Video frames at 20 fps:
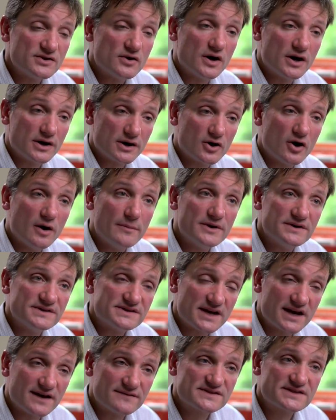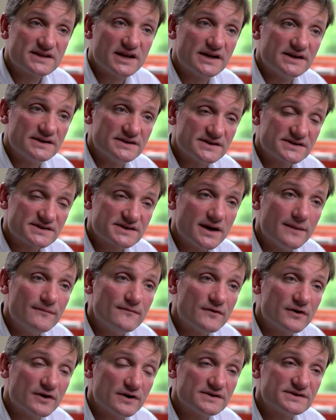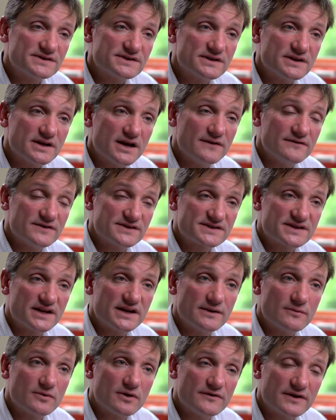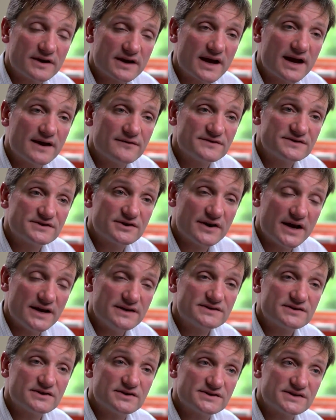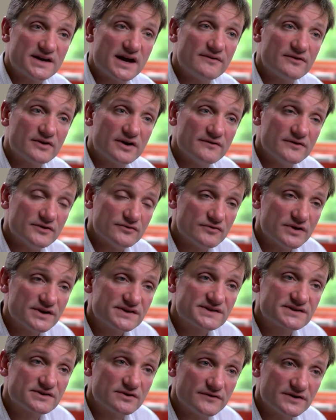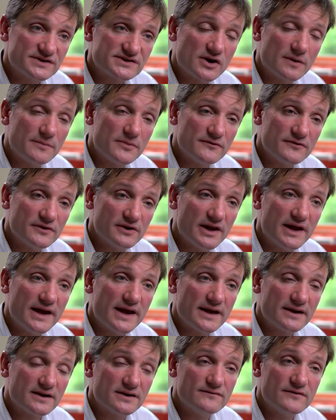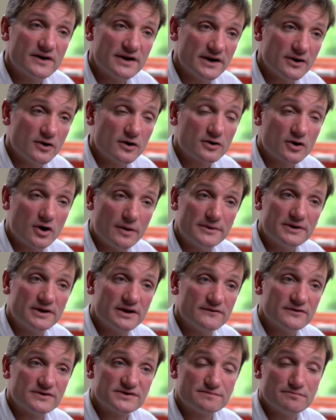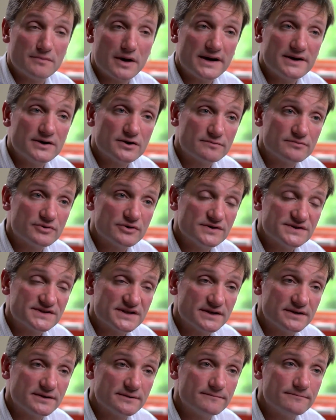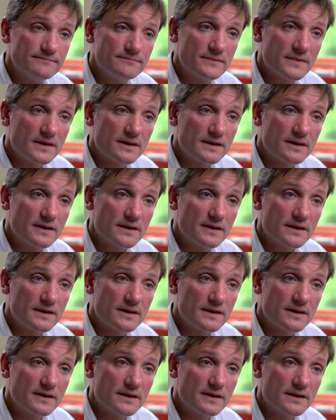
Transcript: is not uncommon to have slight discomfort at the site where the catheter enters, either at the wrist or the top of the leg, and very commonly there's minor bruising.